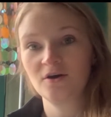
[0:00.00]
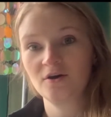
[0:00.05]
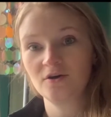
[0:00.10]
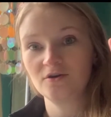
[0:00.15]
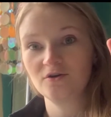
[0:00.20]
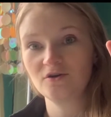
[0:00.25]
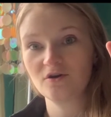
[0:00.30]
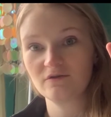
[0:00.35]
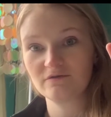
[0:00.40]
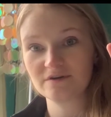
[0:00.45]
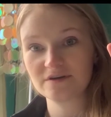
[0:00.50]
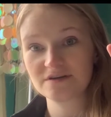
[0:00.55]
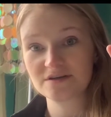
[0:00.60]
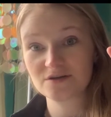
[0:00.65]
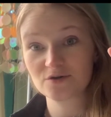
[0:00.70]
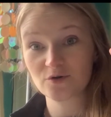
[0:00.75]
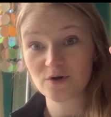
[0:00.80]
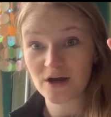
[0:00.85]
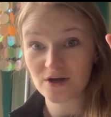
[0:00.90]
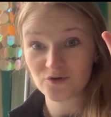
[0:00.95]
Novus
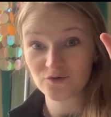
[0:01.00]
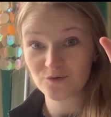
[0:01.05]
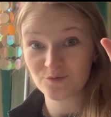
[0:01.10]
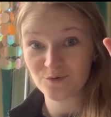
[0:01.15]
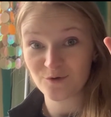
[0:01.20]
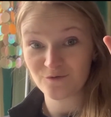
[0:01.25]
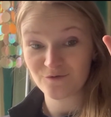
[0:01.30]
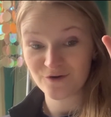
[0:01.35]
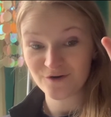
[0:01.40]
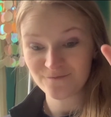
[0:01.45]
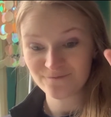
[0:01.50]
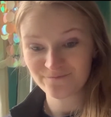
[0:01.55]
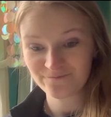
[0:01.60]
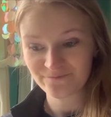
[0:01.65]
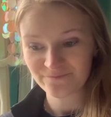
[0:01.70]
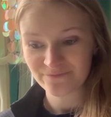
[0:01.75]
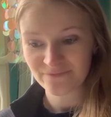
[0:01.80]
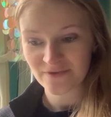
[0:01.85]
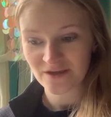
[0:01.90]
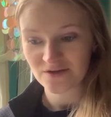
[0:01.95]
scratch remover,
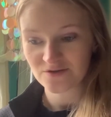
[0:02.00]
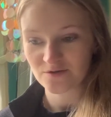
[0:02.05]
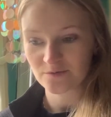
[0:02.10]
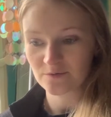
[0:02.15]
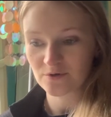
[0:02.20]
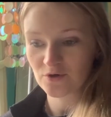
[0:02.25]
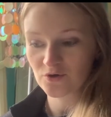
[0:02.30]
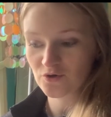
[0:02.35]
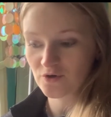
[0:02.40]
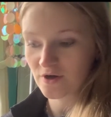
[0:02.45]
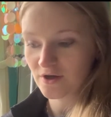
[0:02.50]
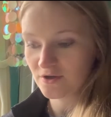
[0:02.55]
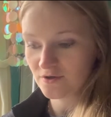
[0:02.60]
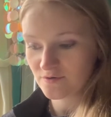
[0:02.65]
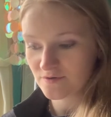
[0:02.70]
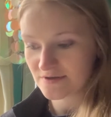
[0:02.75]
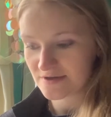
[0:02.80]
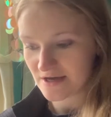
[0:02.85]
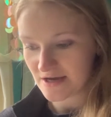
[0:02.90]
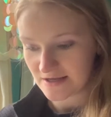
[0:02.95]
so I'm going to try and
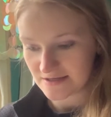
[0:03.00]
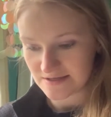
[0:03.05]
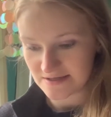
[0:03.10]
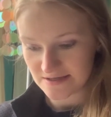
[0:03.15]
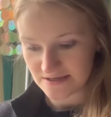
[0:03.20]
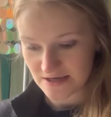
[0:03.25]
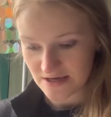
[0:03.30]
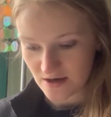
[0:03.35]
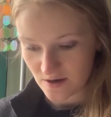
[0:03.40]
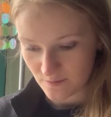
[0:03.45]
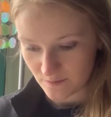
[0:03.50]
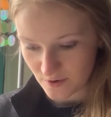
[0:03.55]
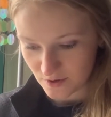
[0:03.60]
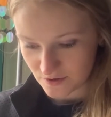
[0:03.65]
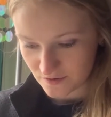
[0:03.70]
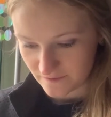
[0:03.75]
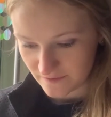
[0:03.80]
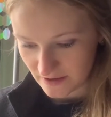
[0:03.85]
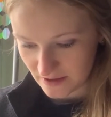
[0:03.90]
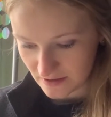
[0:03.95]
use that and see how
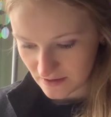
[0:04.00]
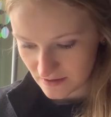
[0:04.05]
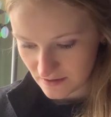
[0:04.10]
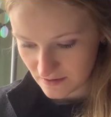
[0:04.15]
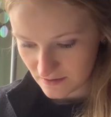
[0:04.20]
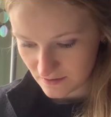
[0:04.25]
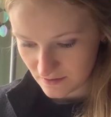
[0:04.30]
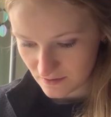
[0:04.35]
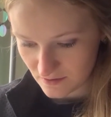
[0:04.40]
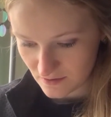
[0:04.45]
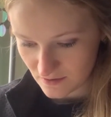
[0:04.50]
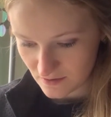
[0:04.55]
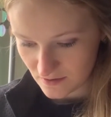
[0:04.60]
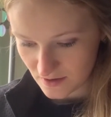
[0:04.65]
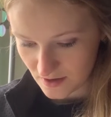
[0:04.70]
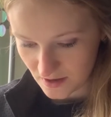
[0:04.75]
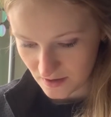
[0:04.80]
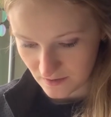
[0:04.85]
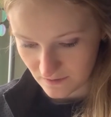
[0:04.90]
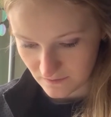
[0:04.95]
much of it
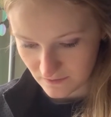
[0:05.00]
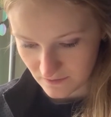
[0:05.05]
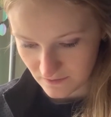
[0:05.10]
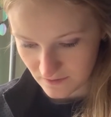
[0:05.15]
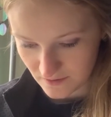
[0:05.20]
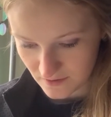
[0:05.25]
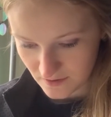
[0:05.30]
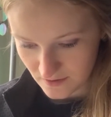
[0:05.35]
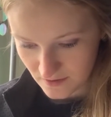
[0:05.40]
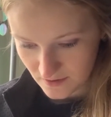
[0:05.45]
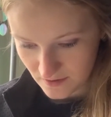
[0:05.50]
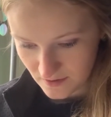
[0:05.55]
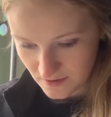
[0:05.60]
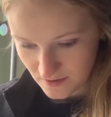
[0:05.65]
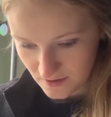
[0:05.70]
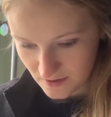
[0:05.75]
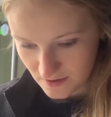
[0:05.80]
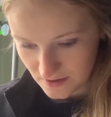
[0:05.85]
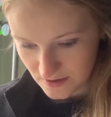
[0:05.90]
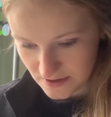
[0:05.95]
kind of
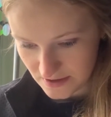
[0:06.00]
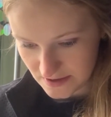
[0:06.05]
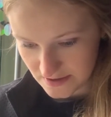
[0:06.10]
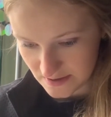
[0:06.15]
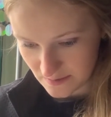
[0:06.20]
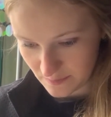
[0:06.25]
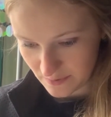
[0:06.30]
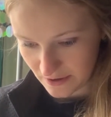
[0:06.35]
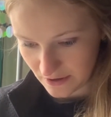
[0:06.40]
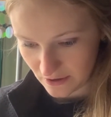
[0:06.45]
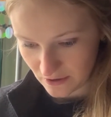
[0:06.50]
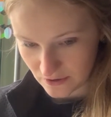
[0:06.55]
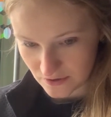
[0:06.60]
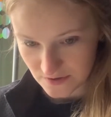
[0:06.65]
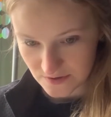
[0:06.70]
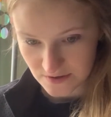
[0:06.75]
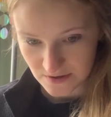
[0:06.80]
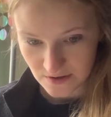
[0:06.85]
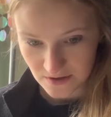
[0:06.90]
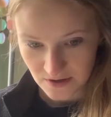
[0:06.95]

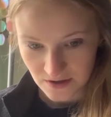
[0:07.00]
disappears.